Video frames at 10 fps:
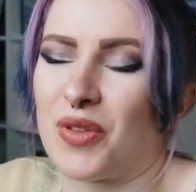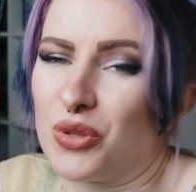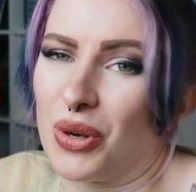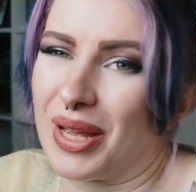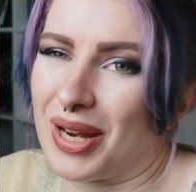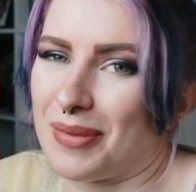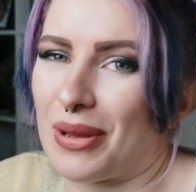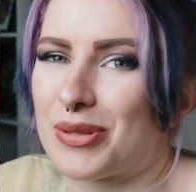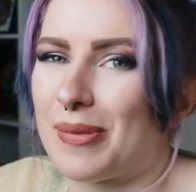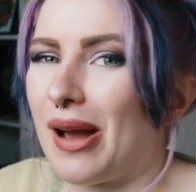Should I get a
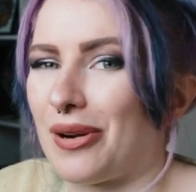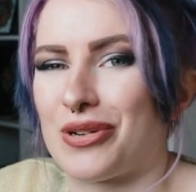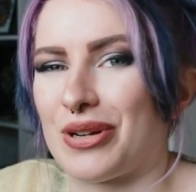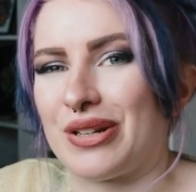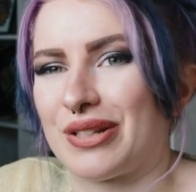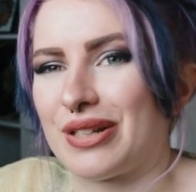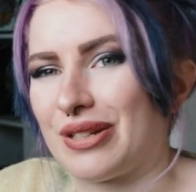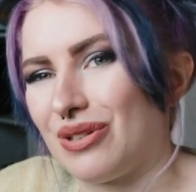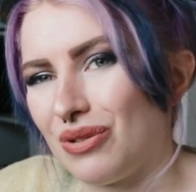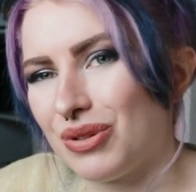mouse mat or should I just
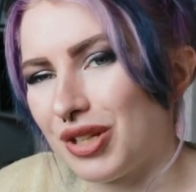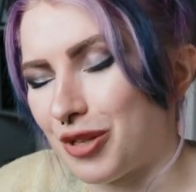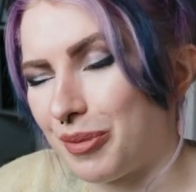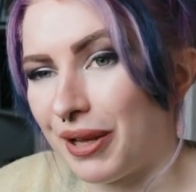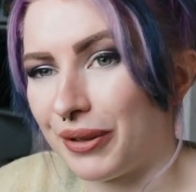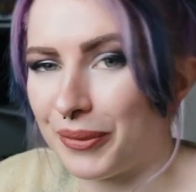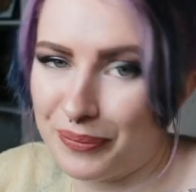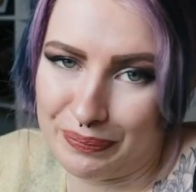continue using the planner?